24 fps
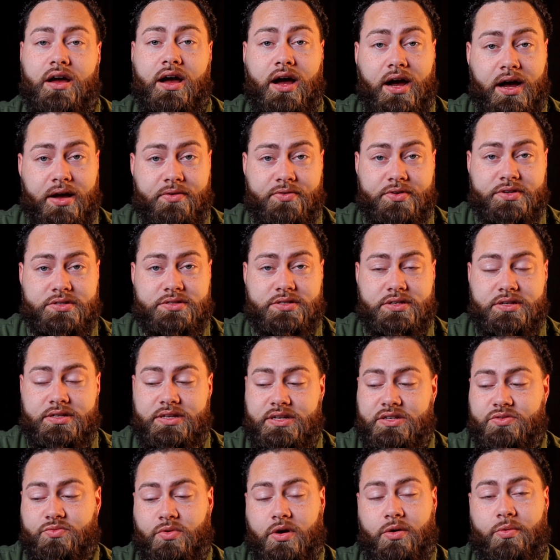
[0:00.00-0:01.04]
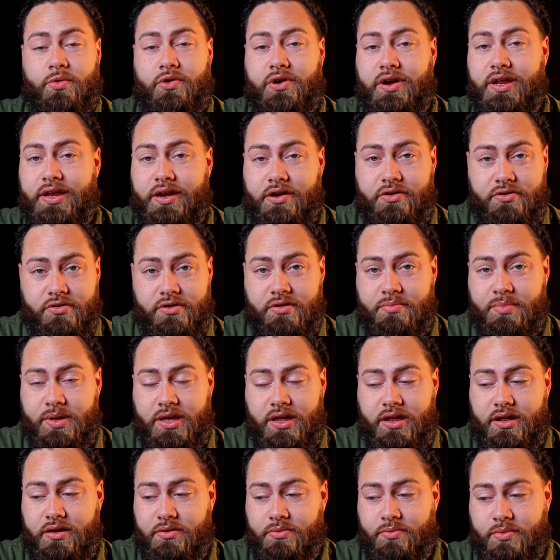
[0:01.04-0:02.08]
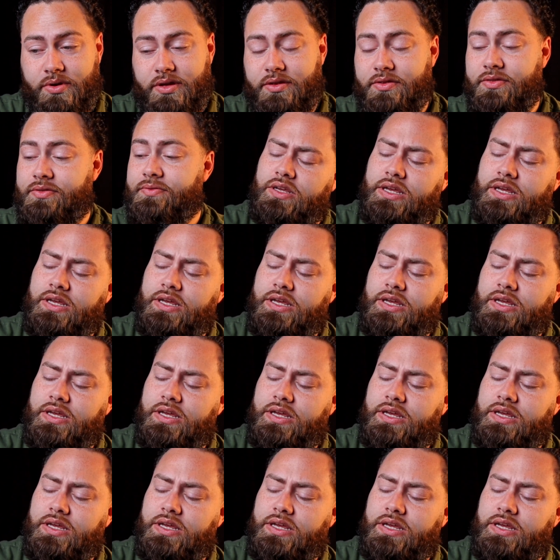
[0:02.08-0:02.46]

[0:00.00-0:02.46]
Obviously, that's why we're here to begin with.